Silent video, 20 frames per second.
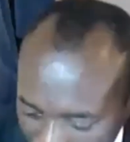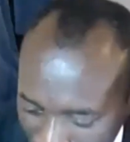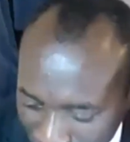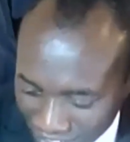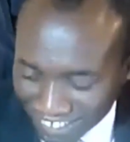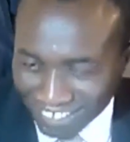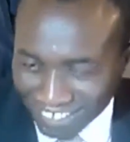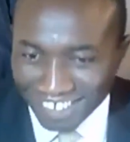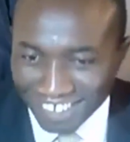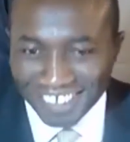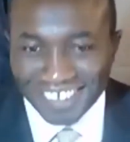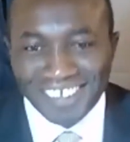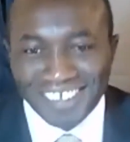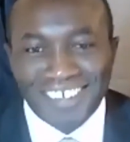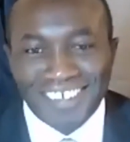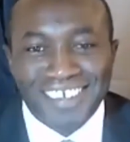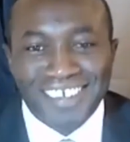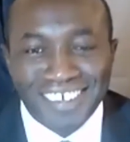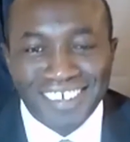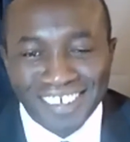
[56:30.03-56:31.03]
of their
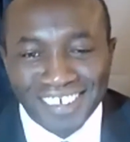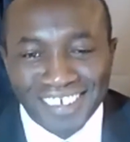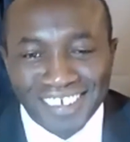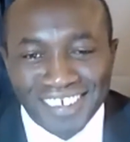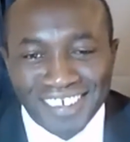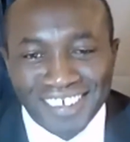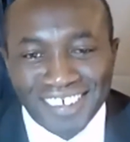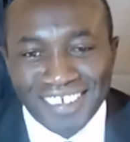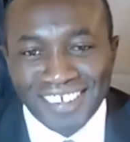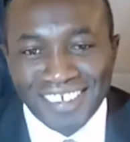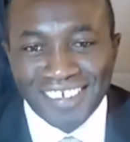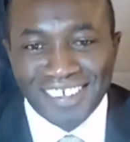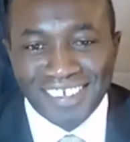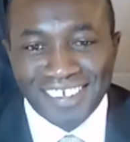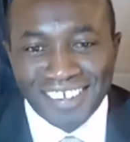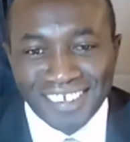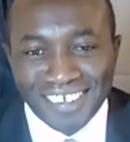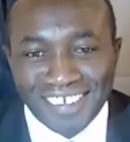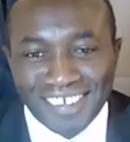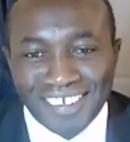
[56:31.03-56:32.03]
coffin,
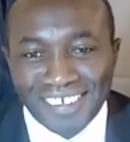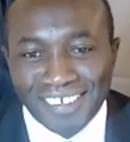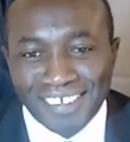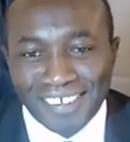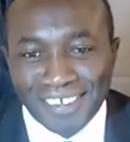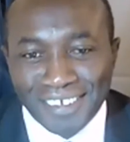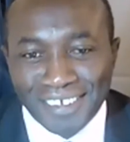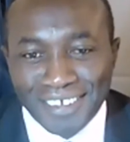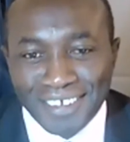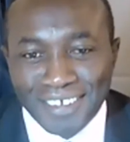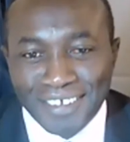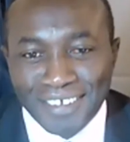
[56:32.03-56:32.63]
not our coffin,